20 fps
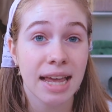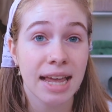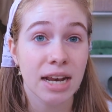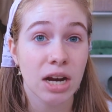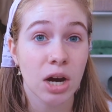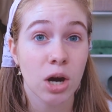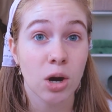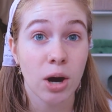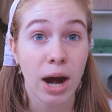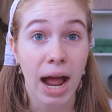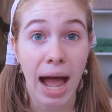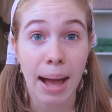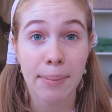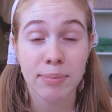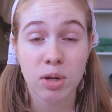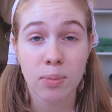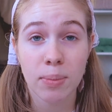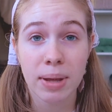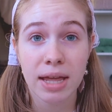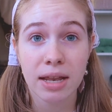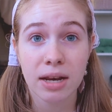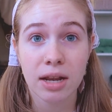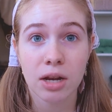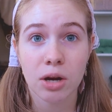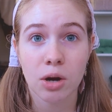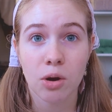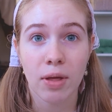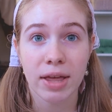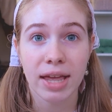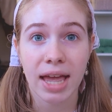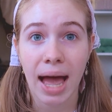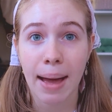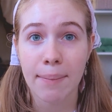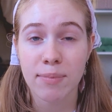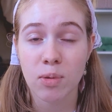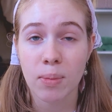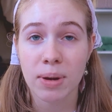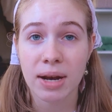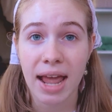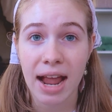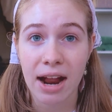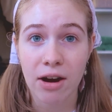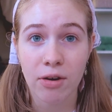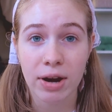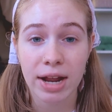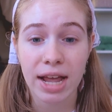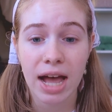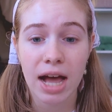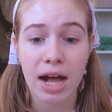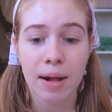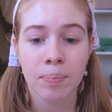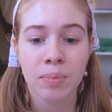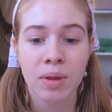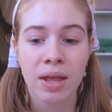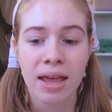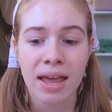in her abdomen, in her abdomen area.